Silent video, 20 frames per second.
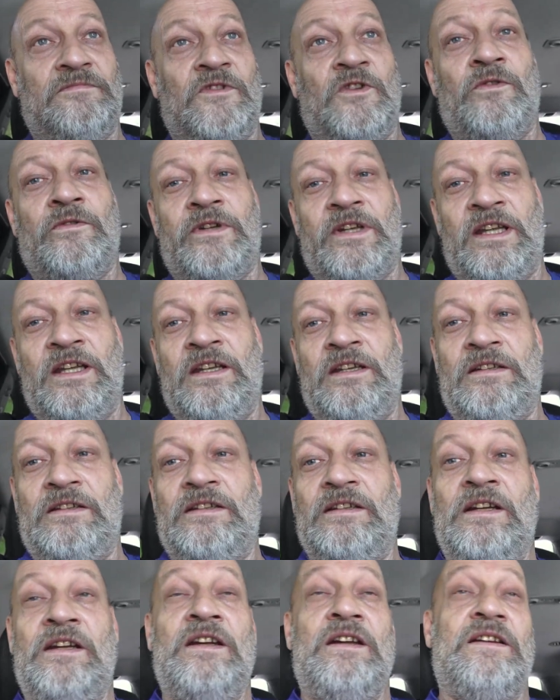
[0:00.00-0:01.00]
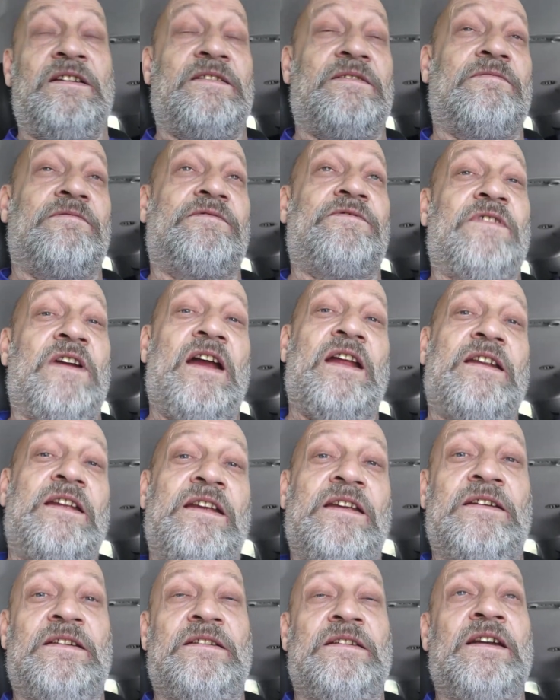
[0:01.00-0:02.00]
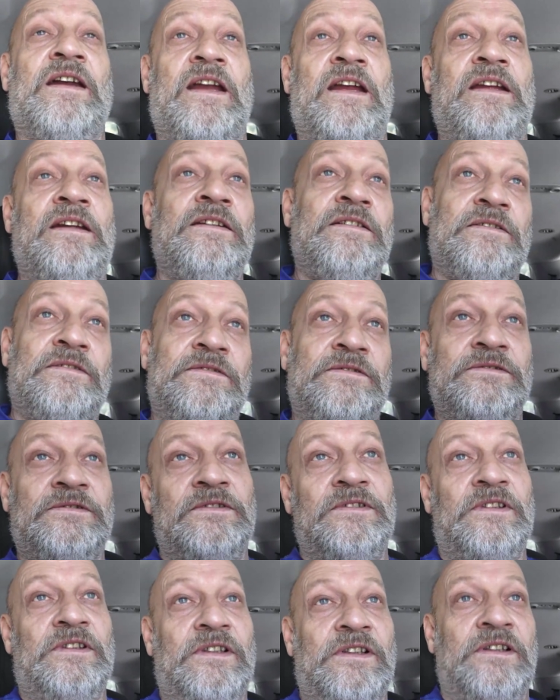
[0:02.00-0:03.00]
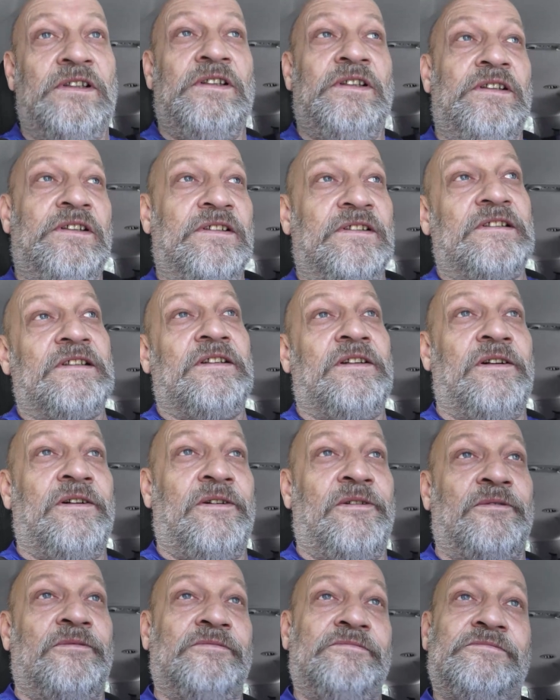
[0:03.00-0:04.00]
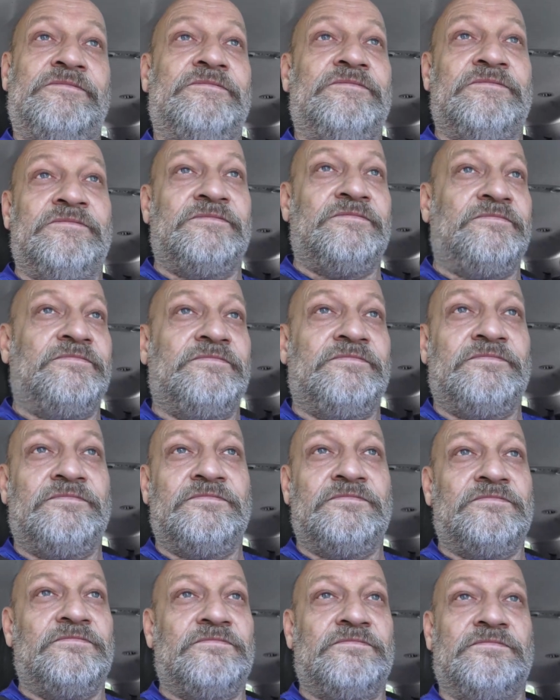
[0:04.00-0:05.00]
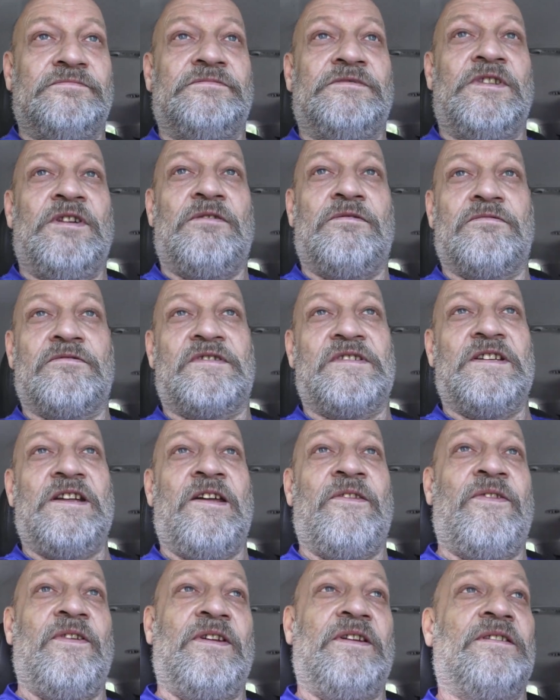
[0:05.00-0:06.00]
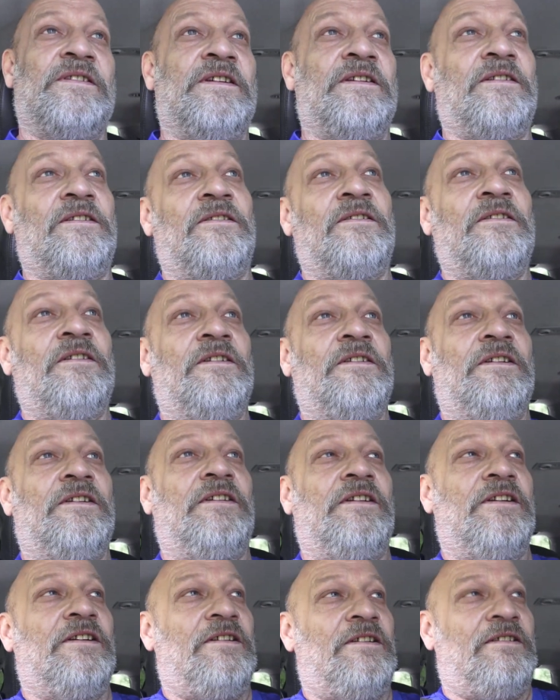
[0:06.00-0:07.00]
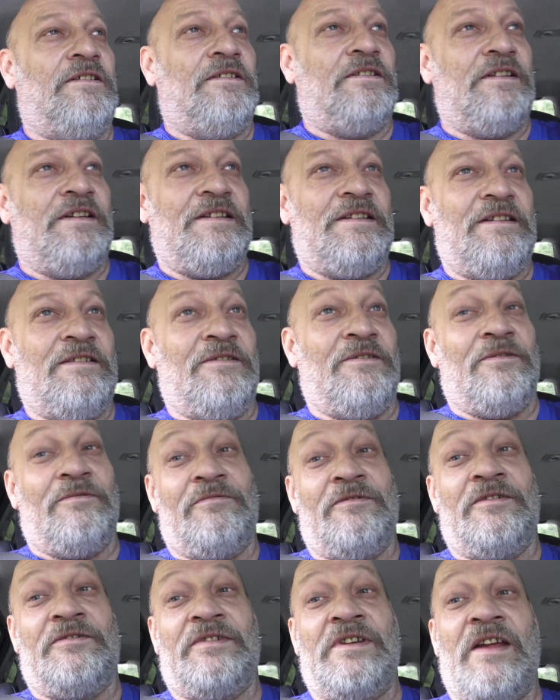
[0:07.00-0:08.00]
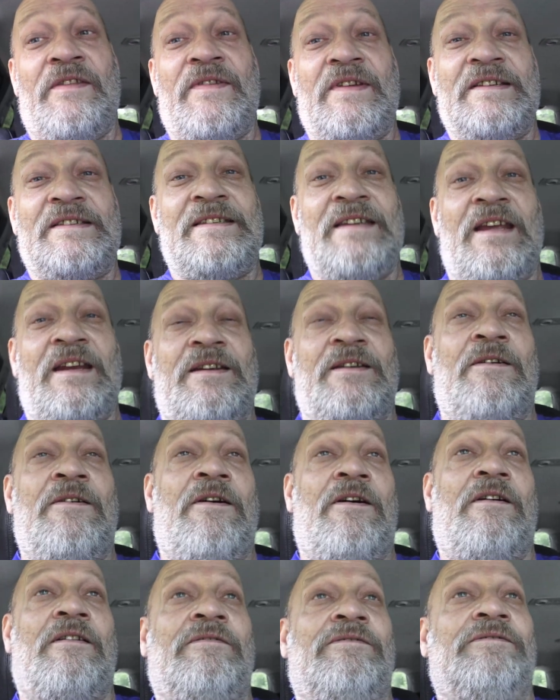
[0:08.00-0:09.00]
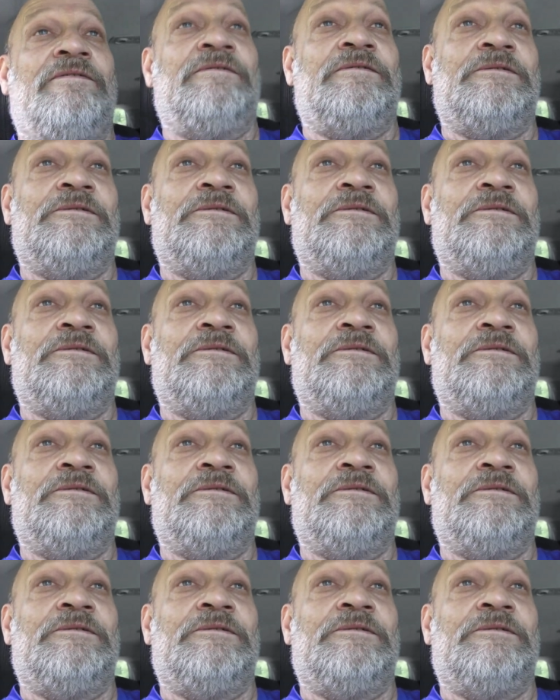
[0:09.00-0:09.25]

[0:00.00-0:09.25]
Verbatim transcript: going and getting it. So we'll try it again tonight. So there was nothing there, or well, nothing set it off,